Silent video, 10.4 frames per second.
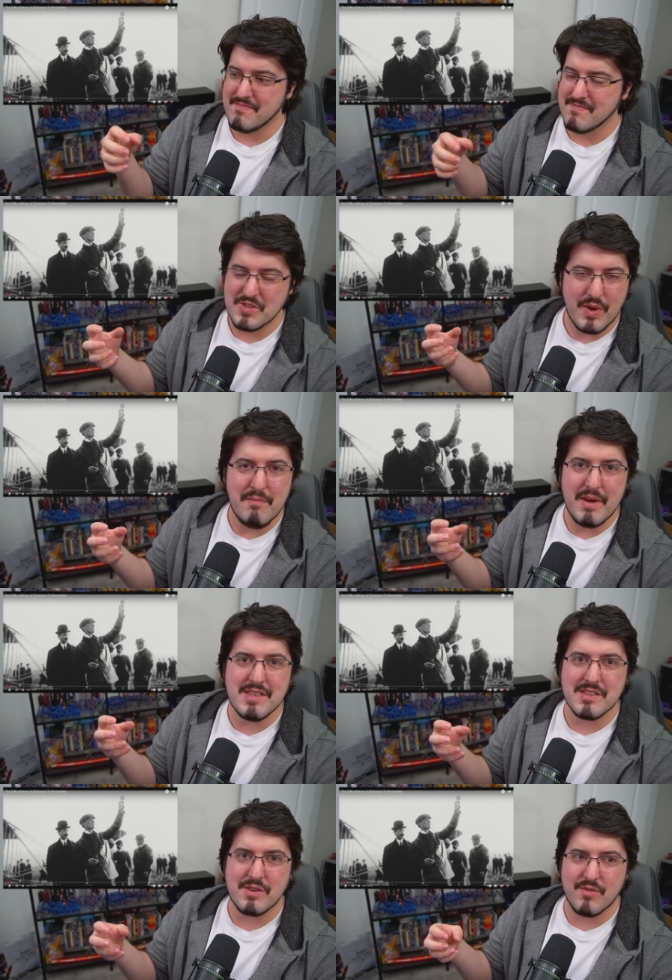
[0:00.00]
So I
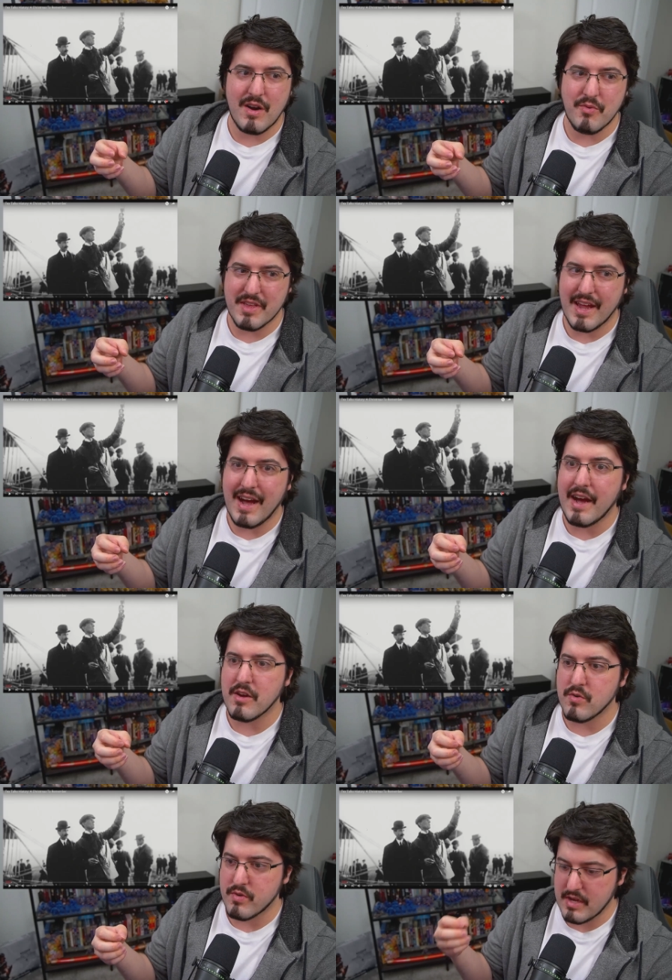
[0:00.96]
basically grew up with a guy
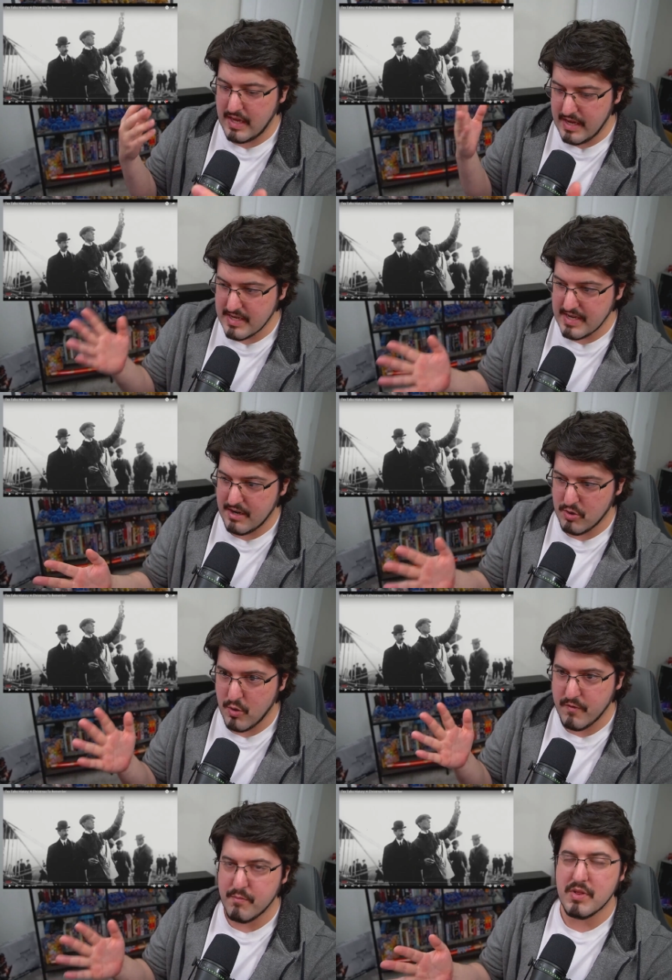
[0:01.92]
who geeked out
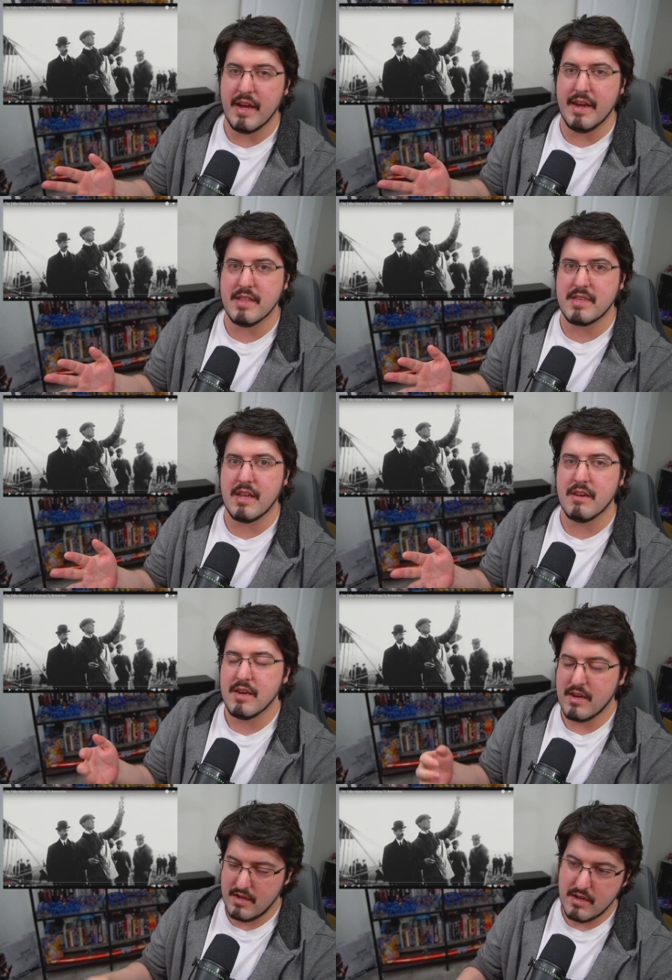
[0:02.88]
over planes and
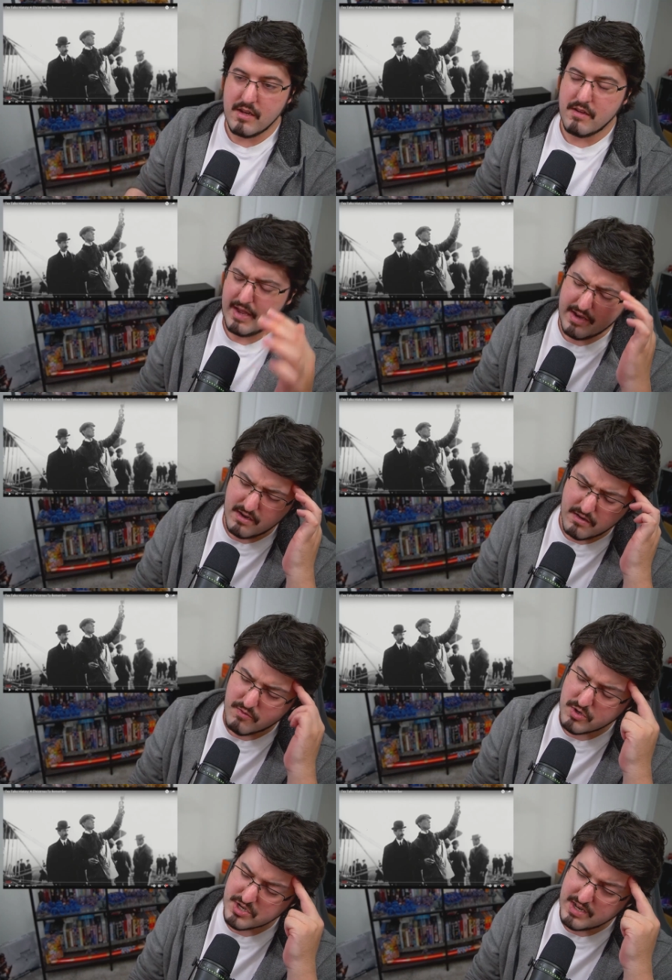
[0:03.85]
had an
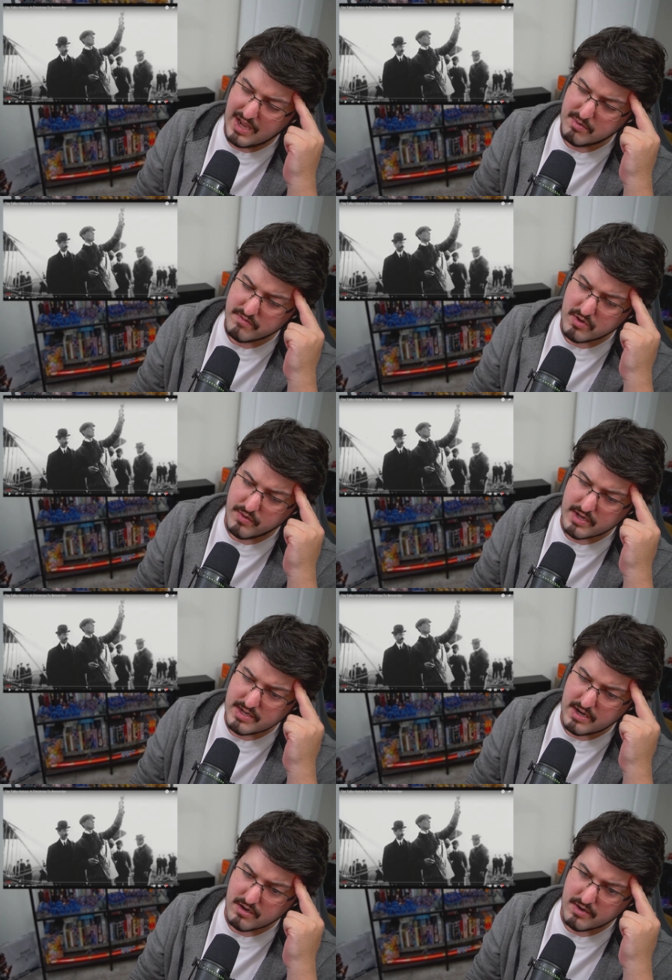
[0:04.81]
unfortunate habit of going
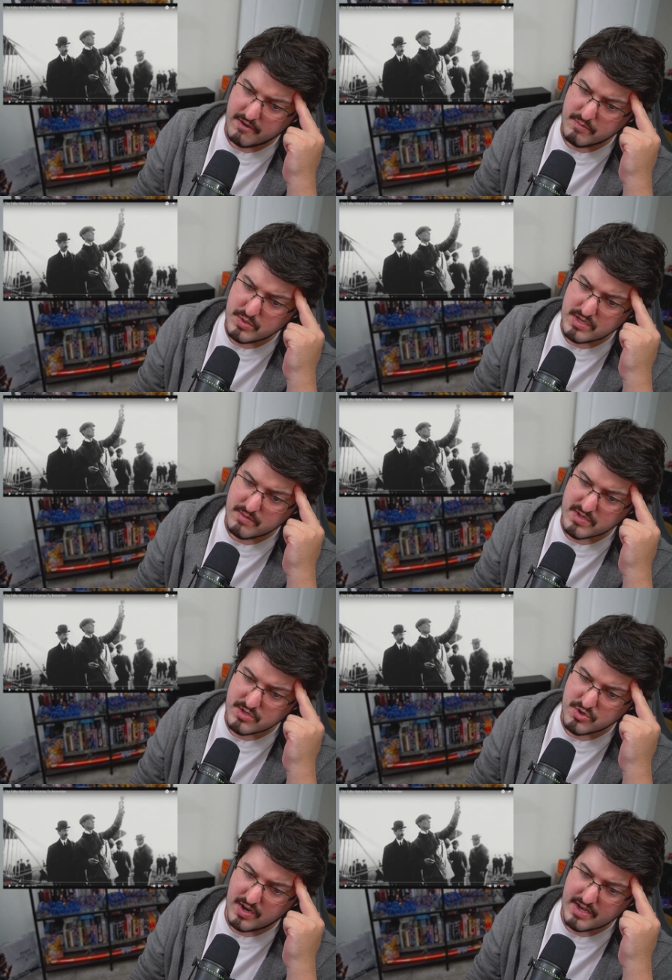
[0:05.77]
into aircraft museums
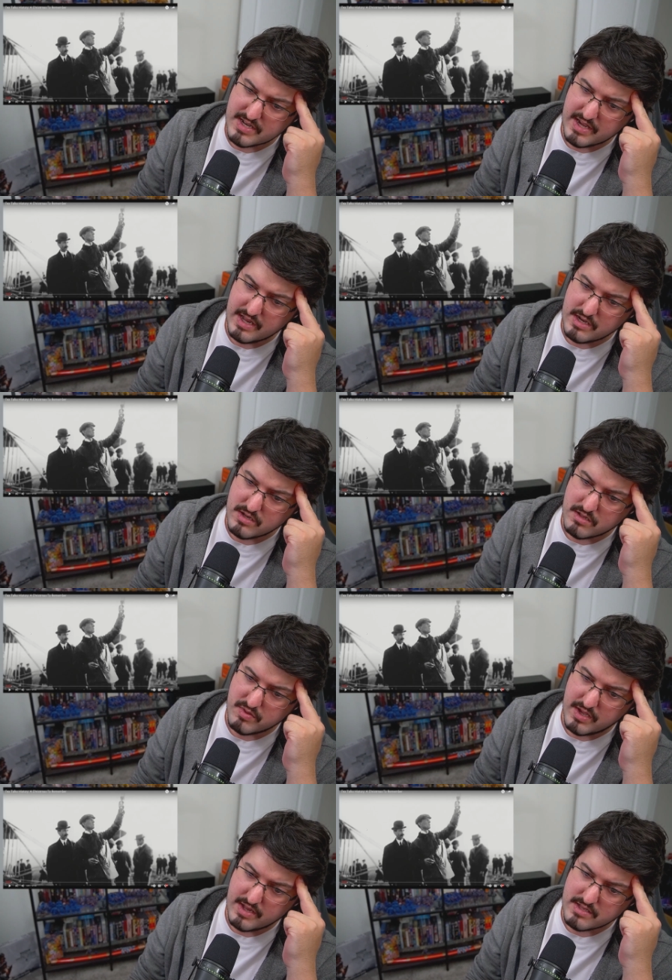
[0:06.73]
and trying to get into the
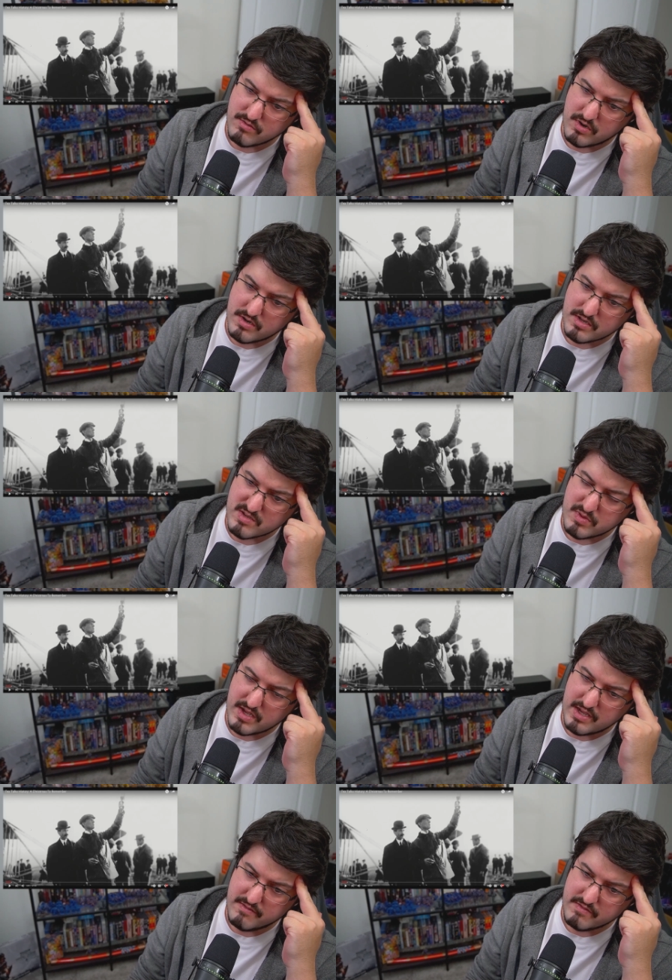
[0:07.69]
planes that were on
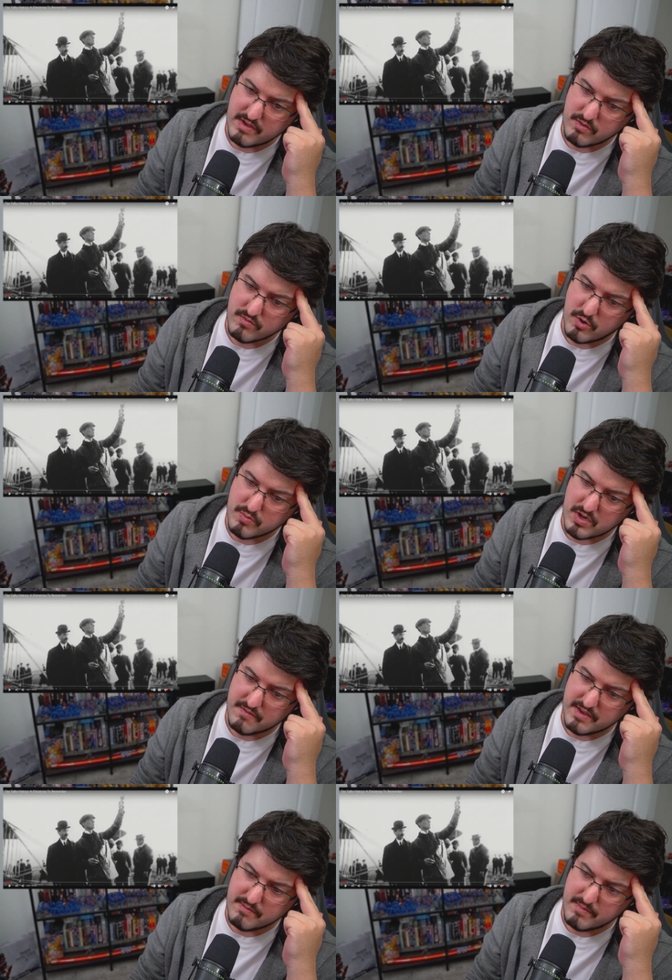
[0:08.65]
display, even if they were roped
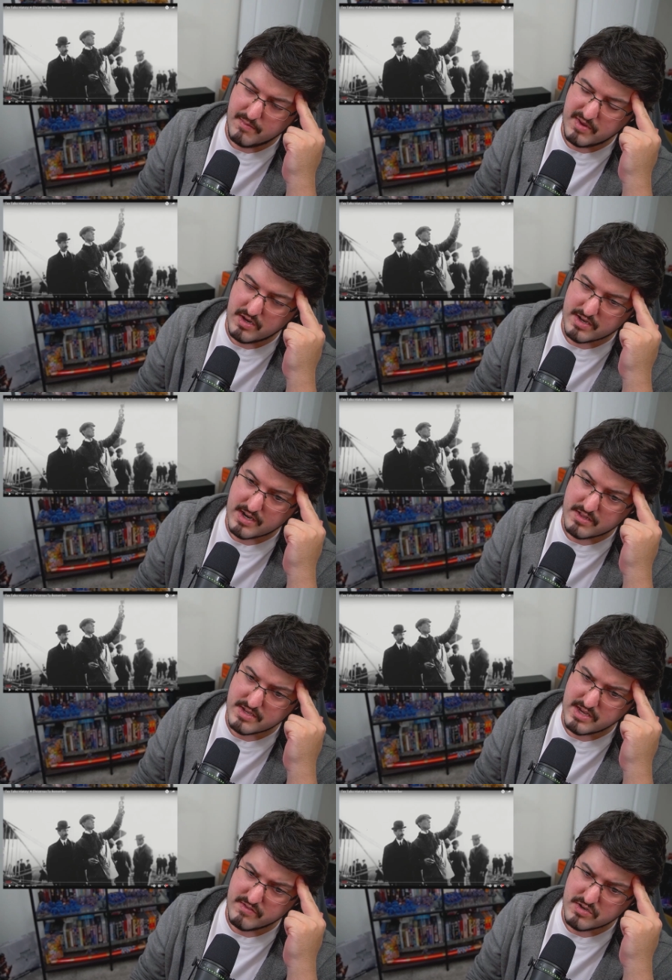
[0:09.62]
off and maybe not entirely
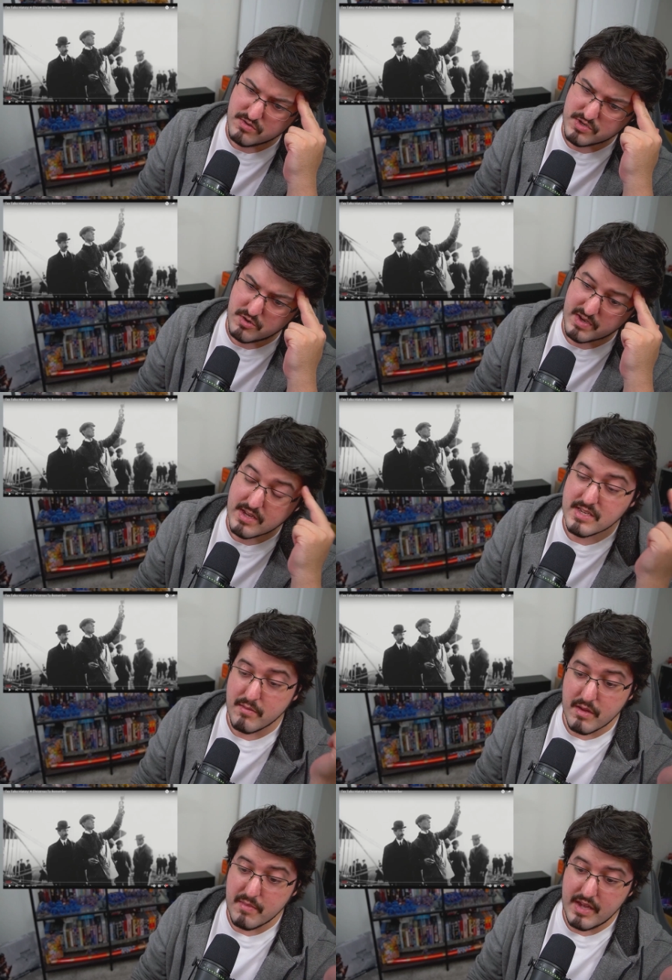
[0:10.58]
safe to do so, because some
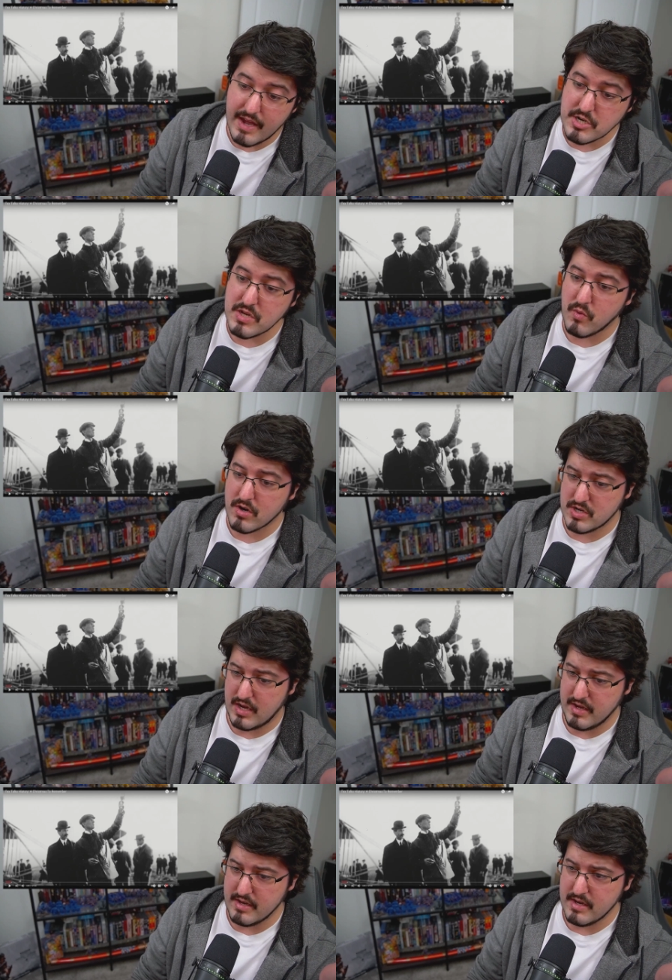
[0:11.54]
of them he actually worked
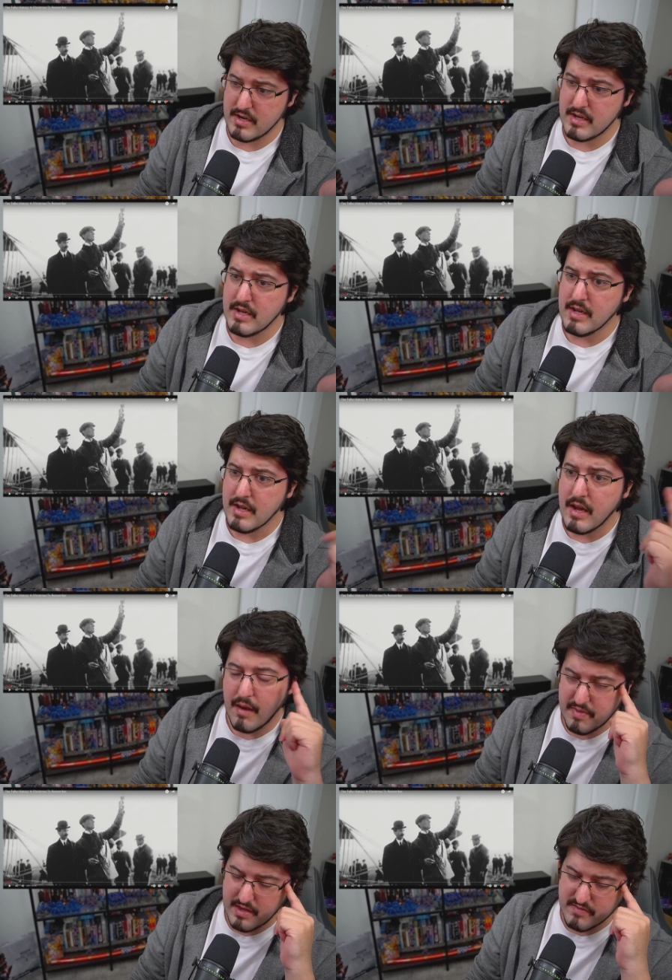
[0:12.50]
on. I'm thinking of a